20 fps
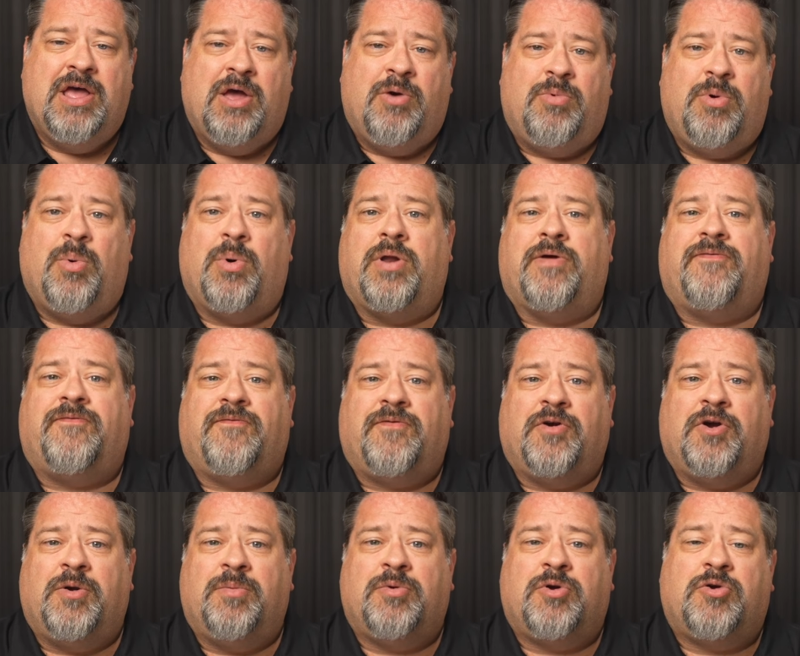We want a
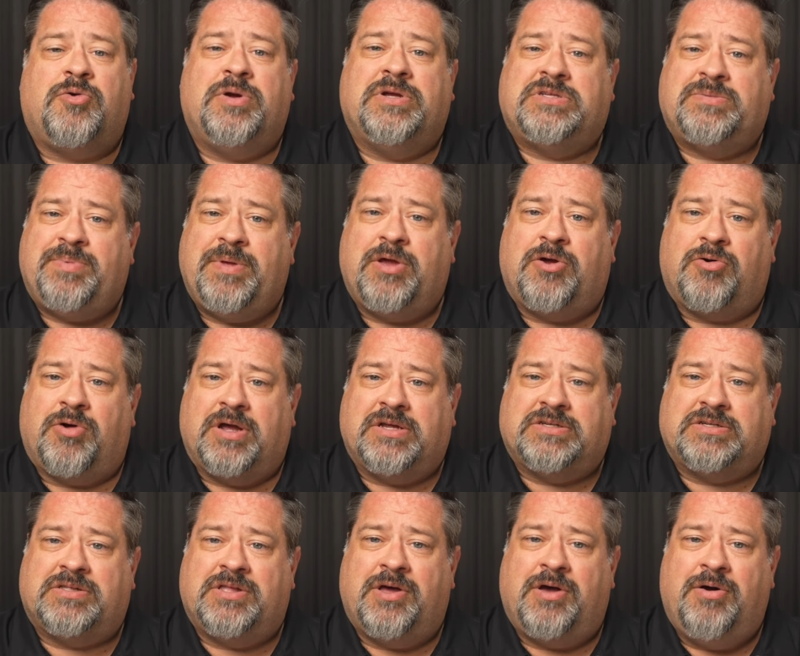firm, crispy
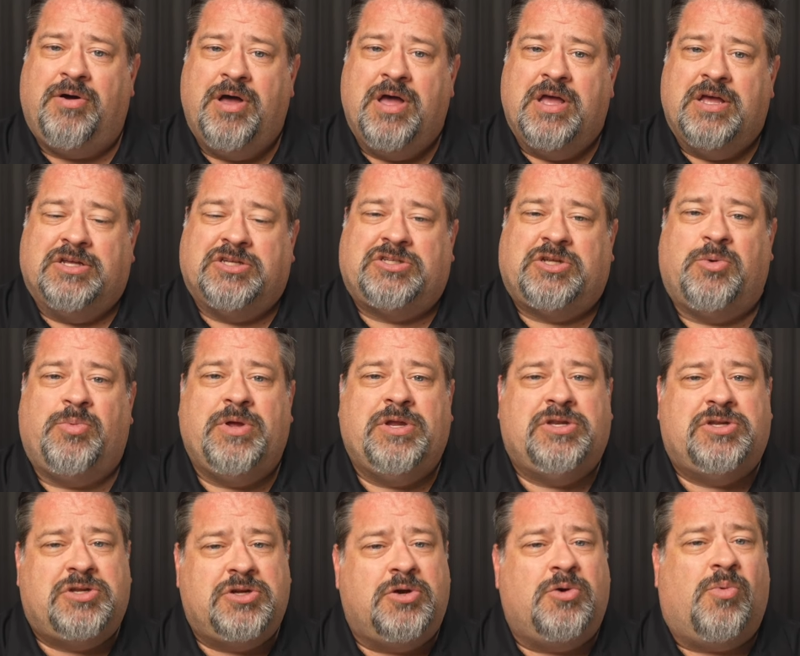crust though, so we
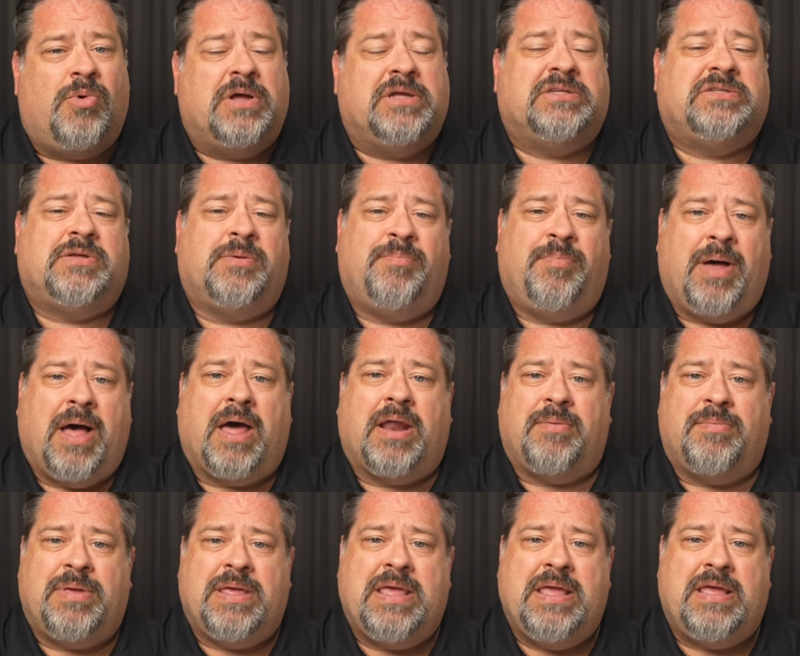do want some
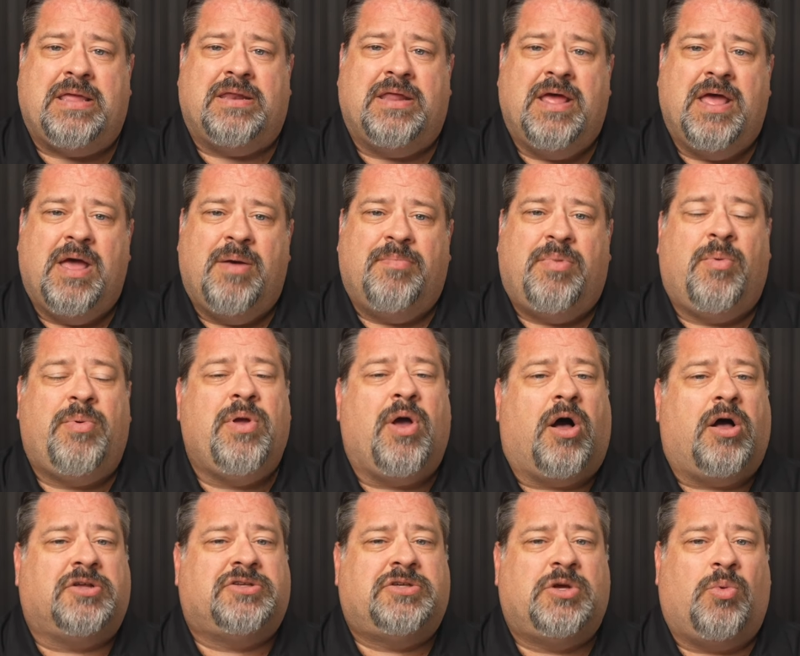bottom heat, but we
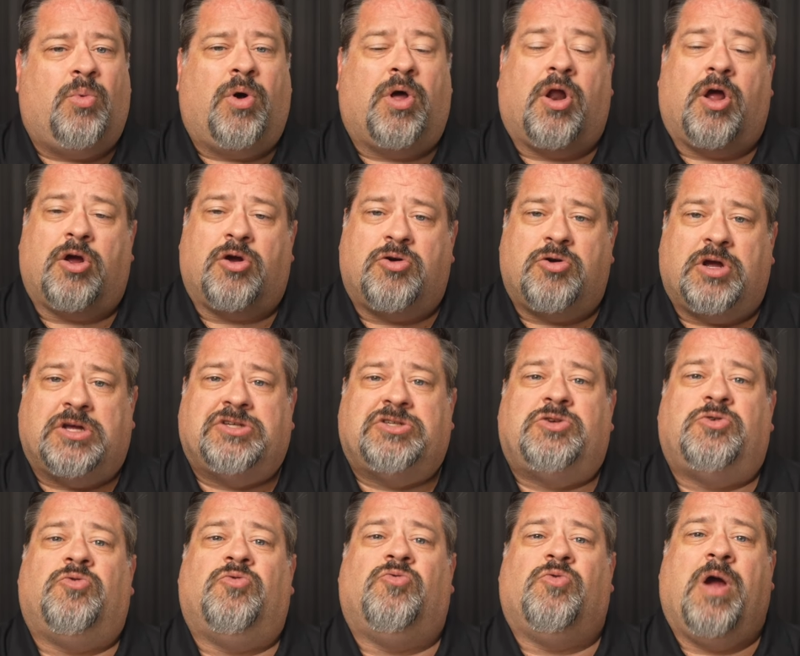also want our crust
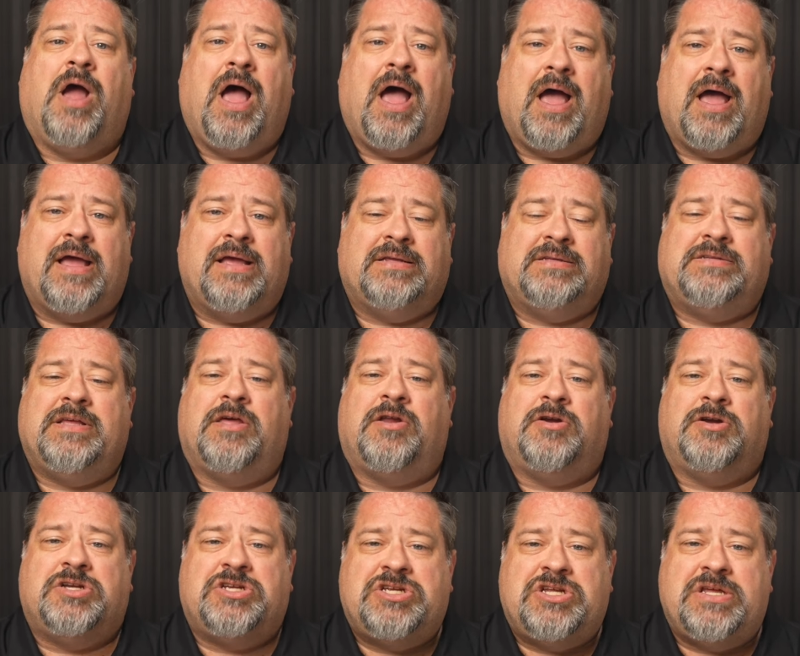to rise and
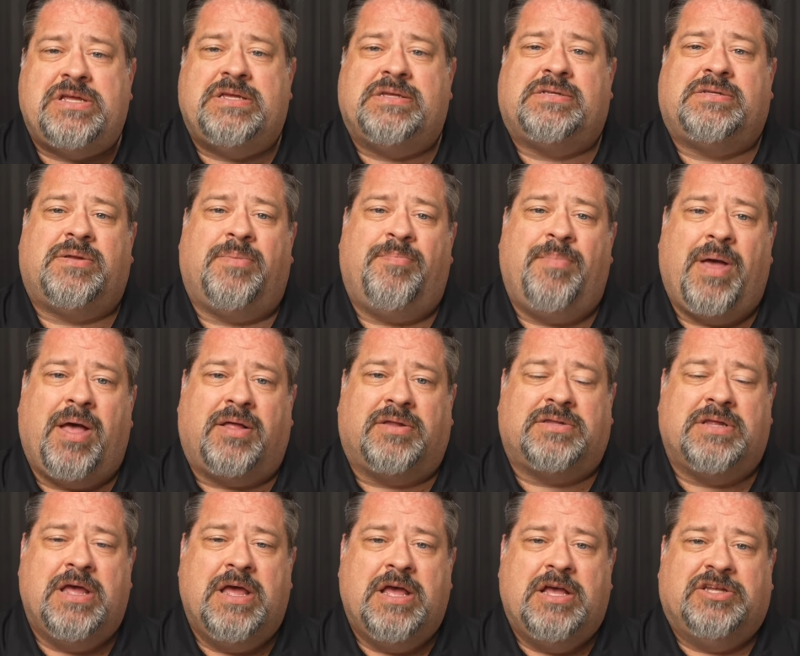our cheese to
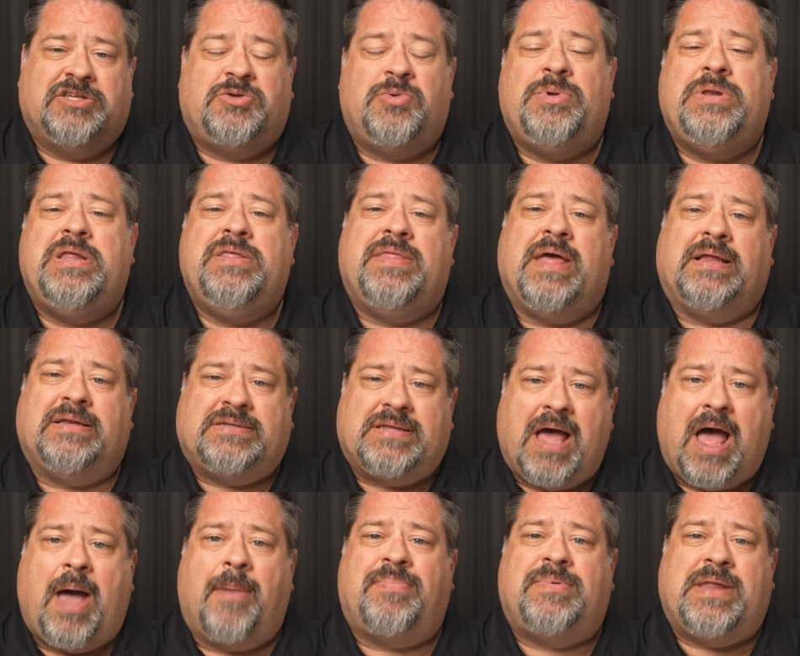melt, so we need that
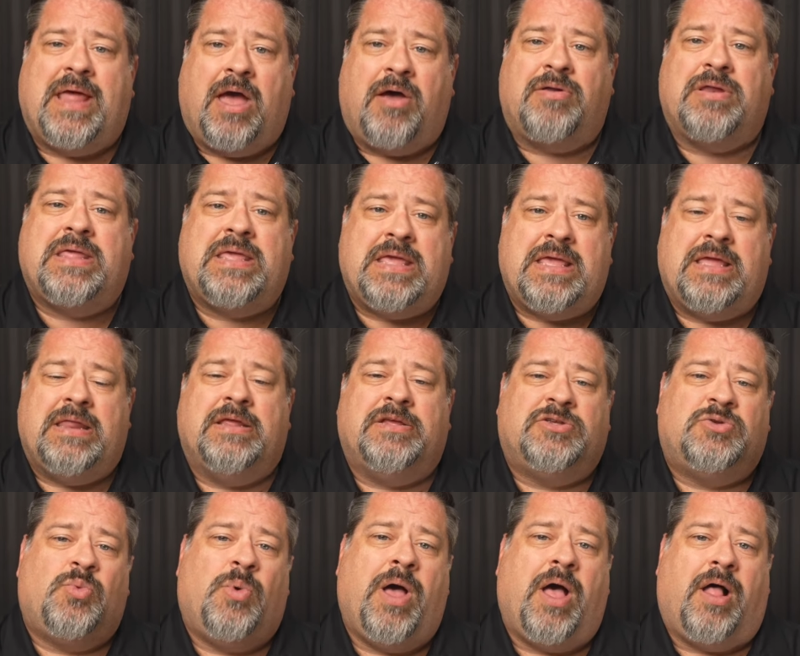top-down heat
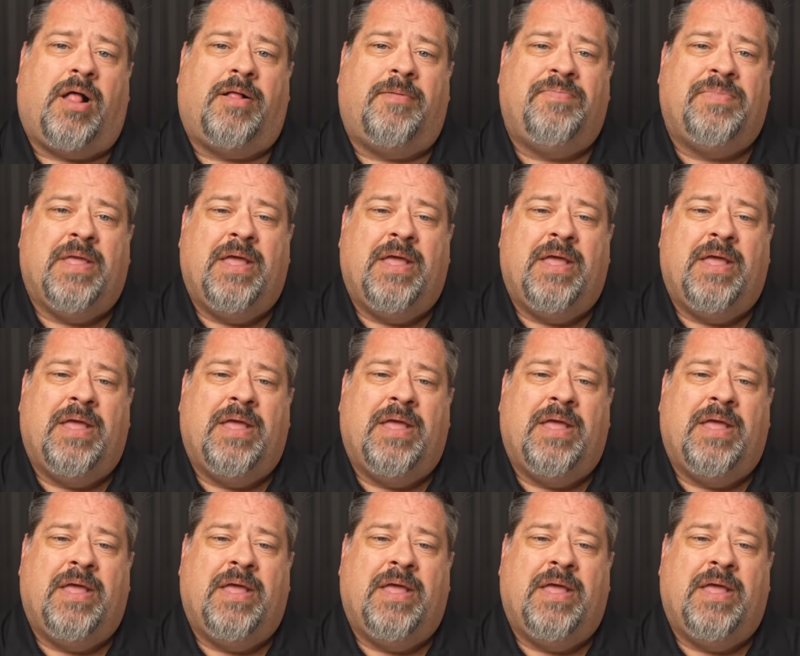as well.